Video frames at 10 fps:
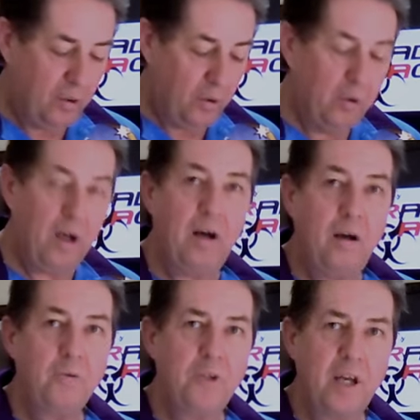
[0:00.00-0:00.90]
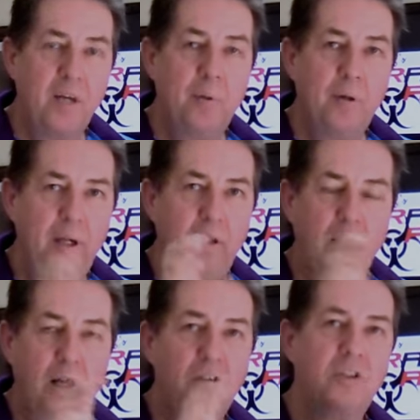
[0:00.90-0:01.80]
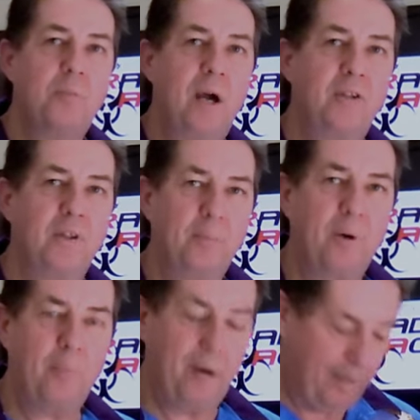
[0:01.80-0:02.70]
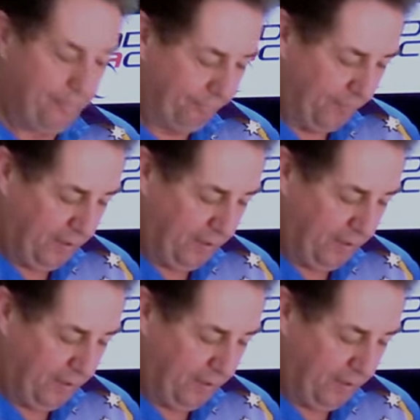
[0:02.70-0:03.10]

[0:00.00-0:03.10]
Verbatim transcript: all the holes are going to be the closest match to the prop hub.